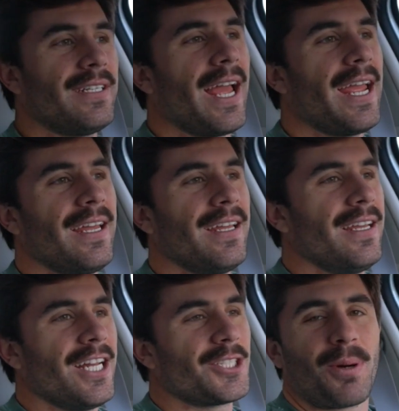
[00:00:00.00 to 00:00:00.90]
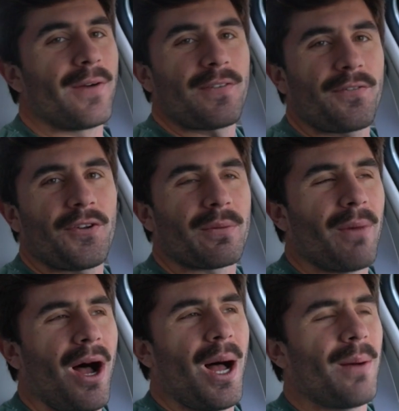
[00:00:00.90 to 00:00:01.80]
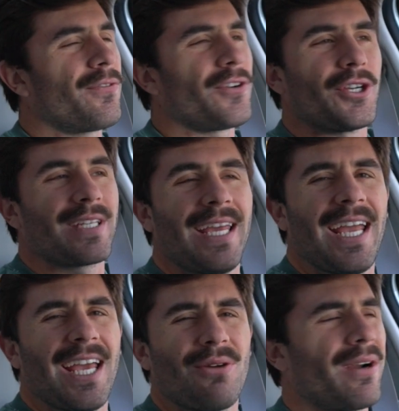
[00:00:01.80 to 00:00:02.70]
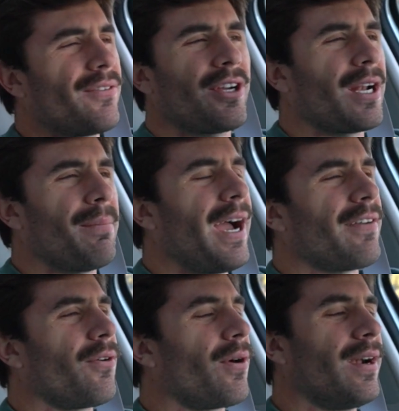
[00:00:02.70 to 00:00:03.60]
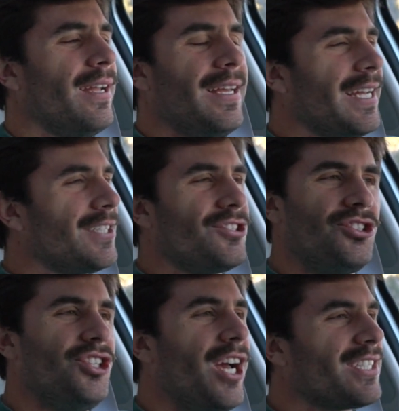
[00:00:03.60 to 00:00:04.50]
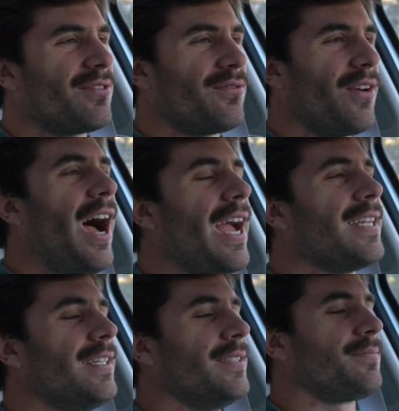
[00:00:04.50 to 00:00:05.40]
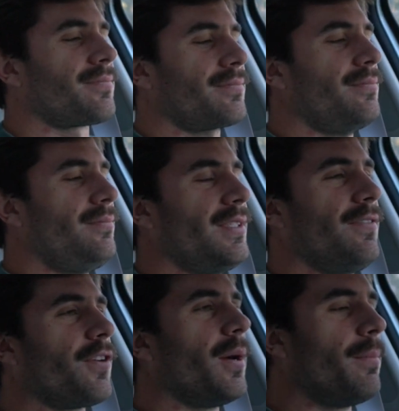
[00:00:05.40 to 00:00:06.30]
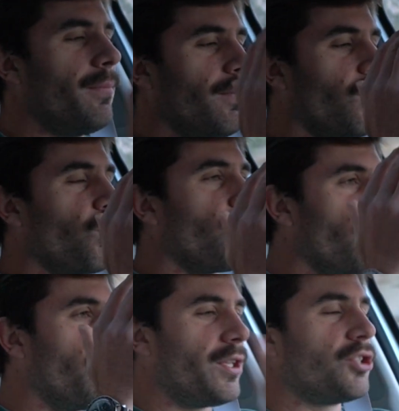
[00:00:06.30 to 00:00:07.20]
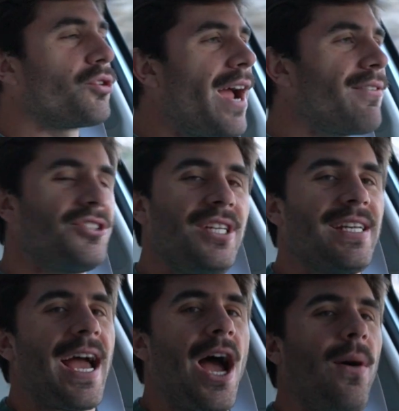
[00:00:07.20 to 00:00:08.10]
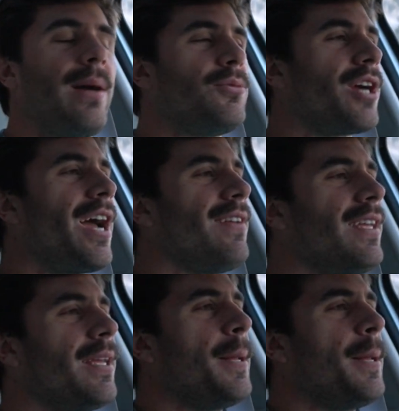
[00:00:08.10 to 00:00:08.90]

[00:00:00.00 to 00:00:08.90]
day. It's perfect for your mom, for your kid, whoever you're going to buy it for. It's just fine. From the driver's seat, how I'm driving,